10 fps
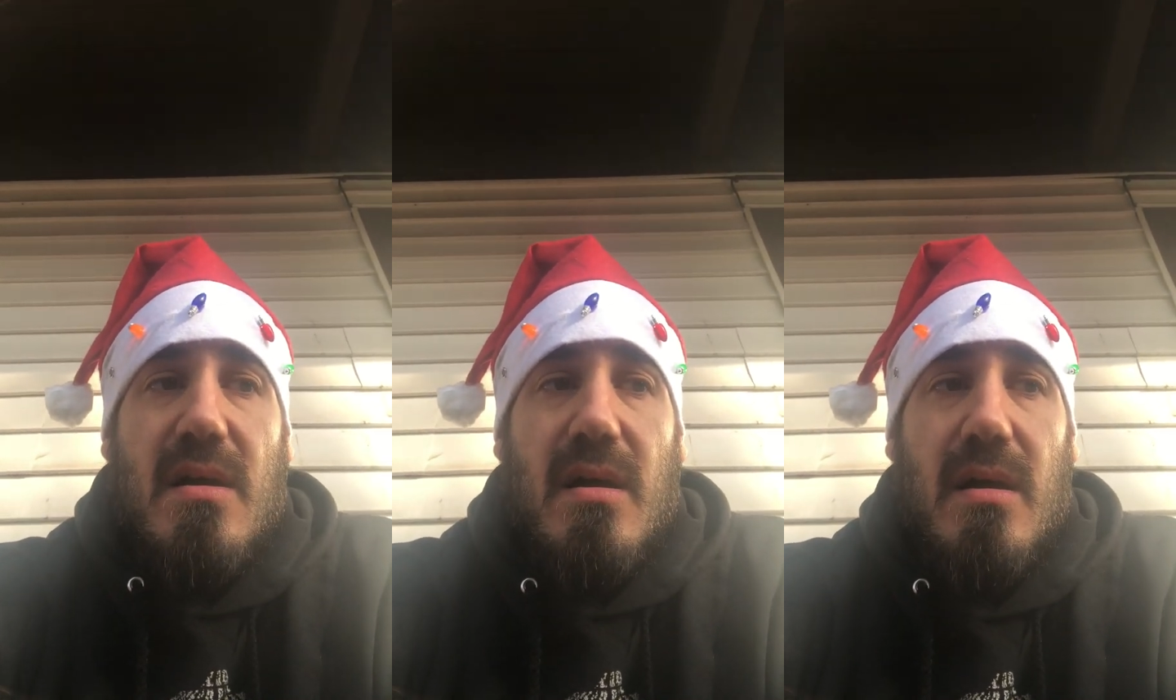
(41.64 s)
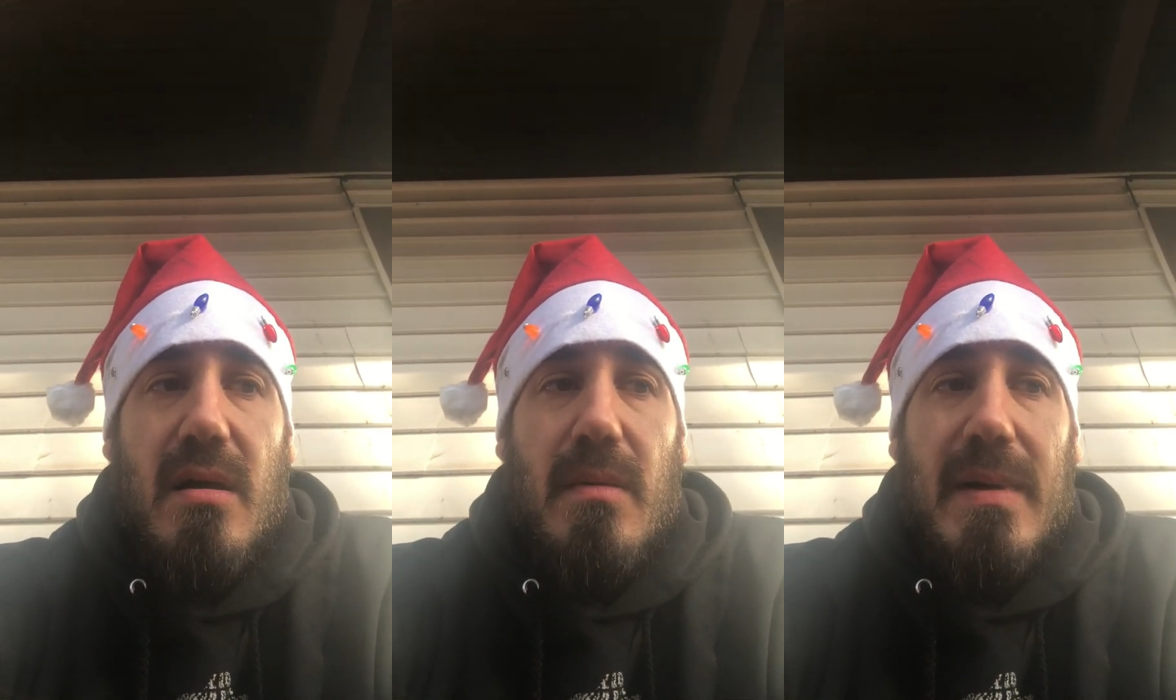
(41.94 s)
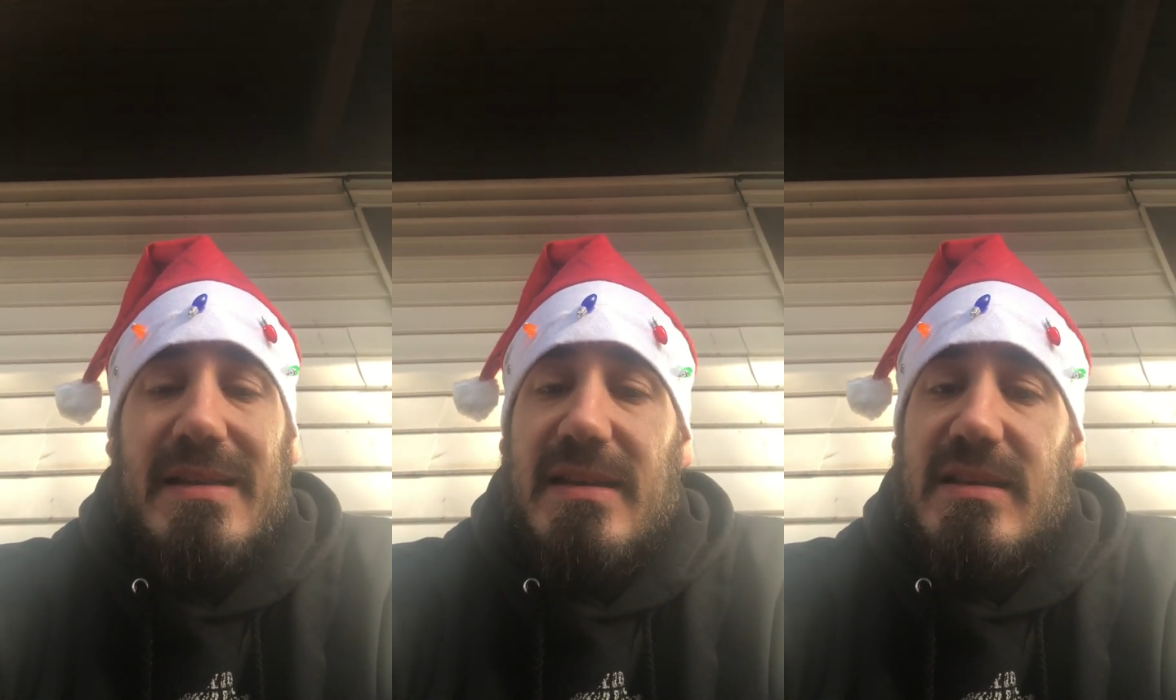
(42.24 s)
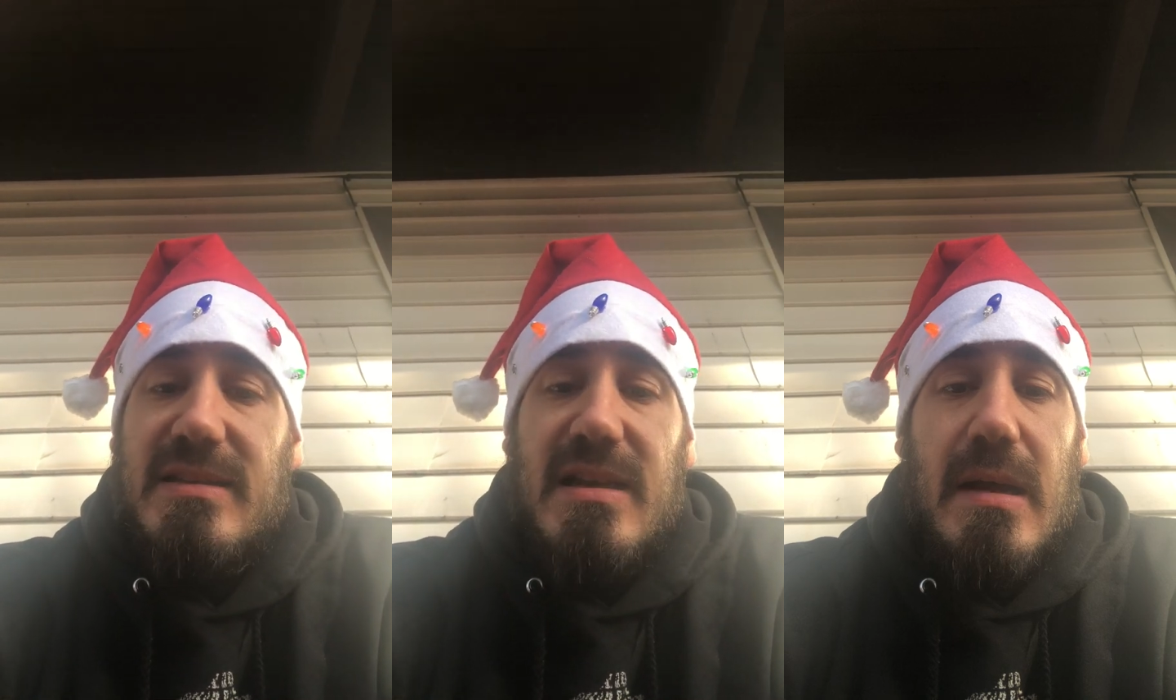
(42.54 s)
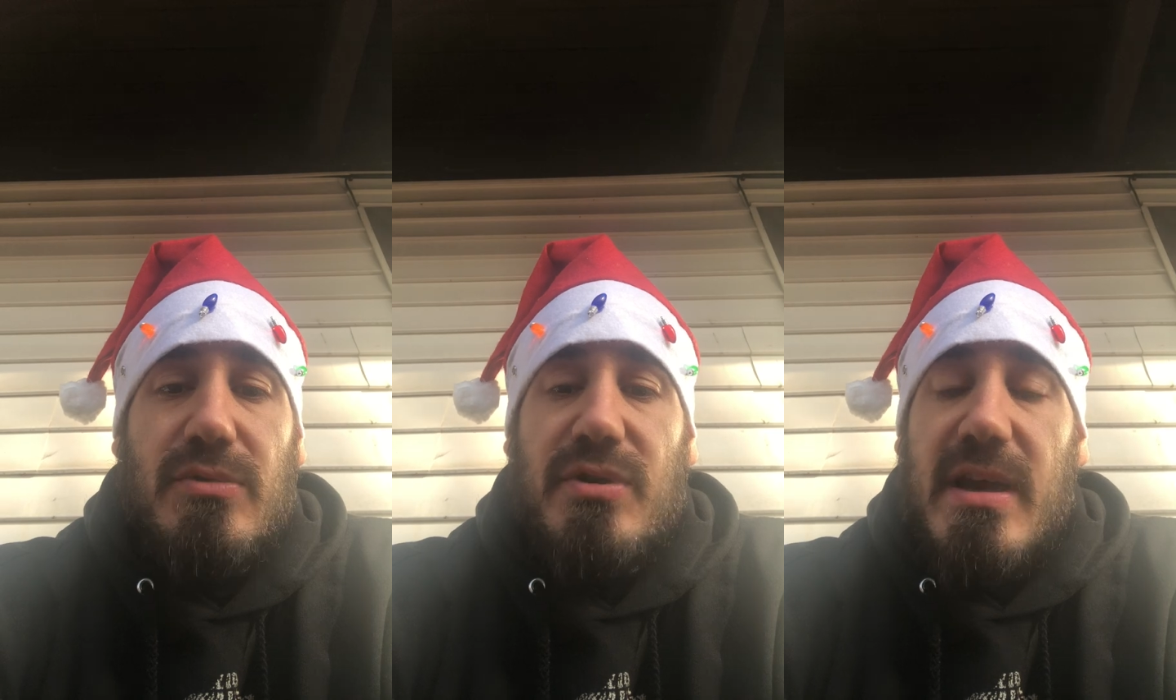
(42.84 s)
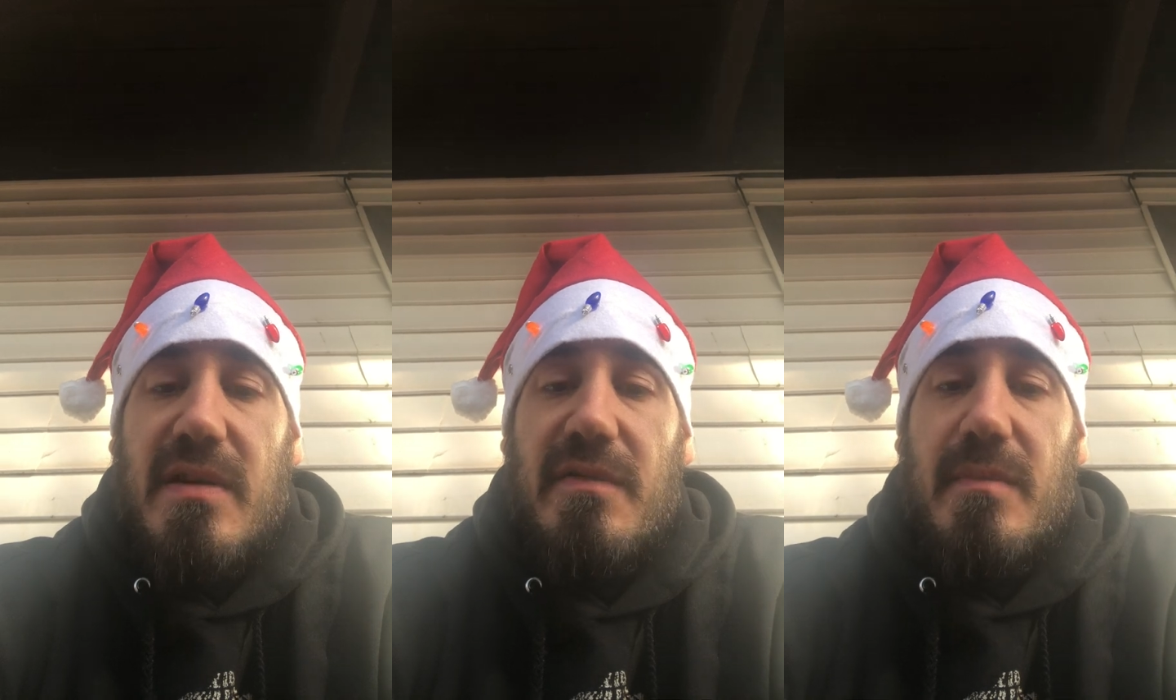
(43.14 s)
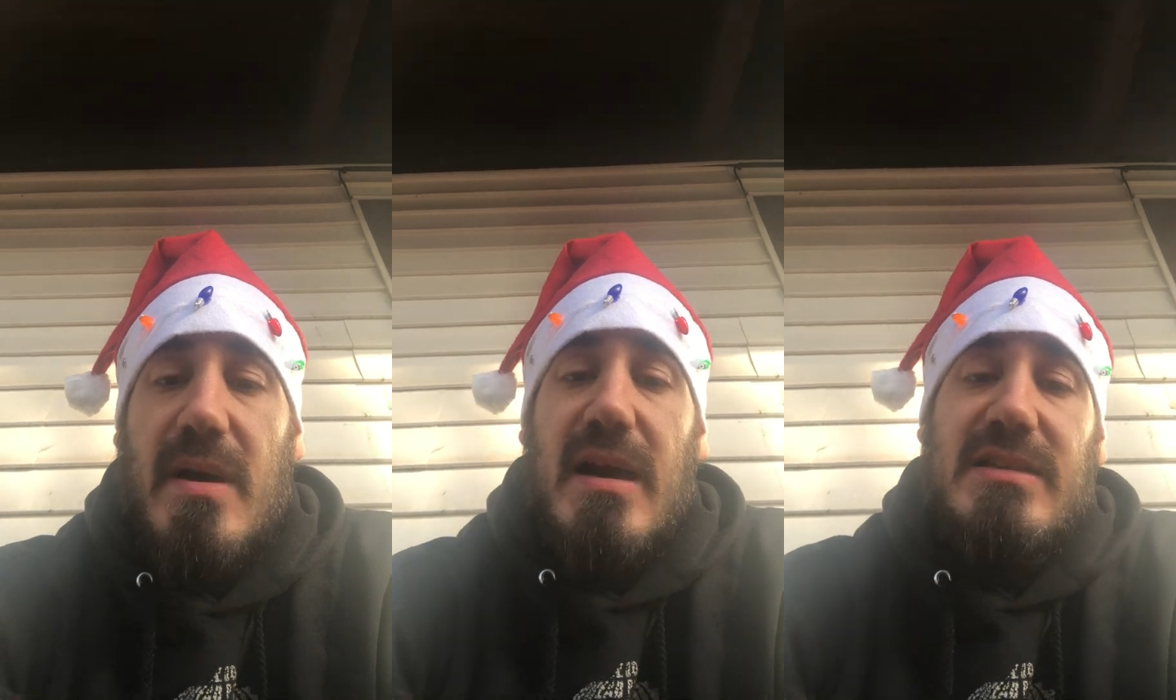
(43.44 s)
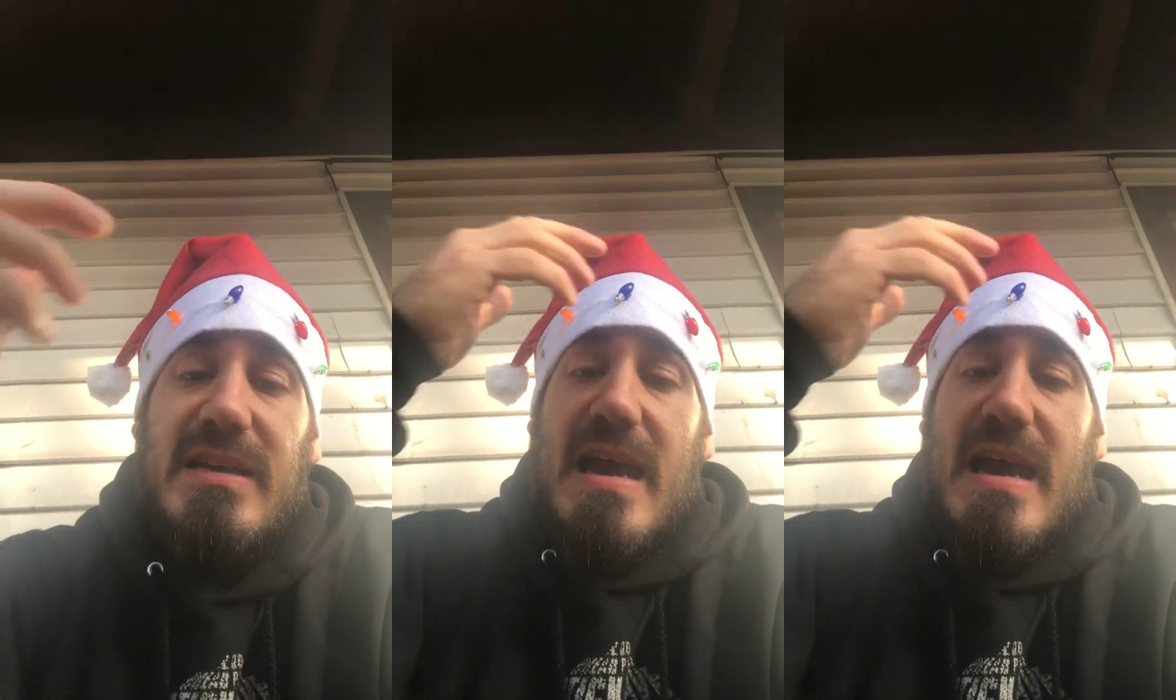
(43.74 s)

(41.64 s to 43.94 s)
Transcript: I didn't stop training for boxing.